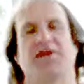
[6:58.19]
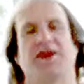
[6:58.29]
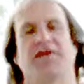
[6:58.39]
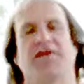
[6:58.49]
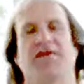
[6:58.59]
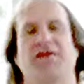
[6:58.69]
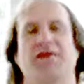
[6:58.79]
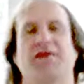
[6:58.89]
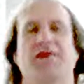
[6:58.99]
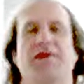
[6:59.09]
chasing
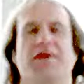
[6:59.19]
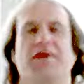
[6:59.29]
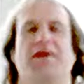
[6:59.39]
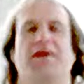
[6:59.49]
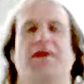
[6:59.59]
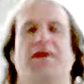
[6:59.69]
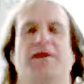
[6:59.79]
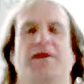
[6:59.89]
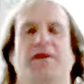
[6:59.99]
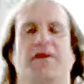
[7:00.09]
you.
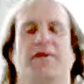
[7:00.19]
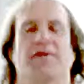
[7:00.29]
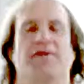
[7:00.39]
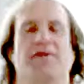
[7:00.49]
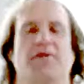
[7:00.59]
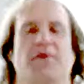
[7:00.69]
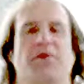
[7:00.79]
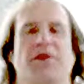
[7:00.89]
Your dreams are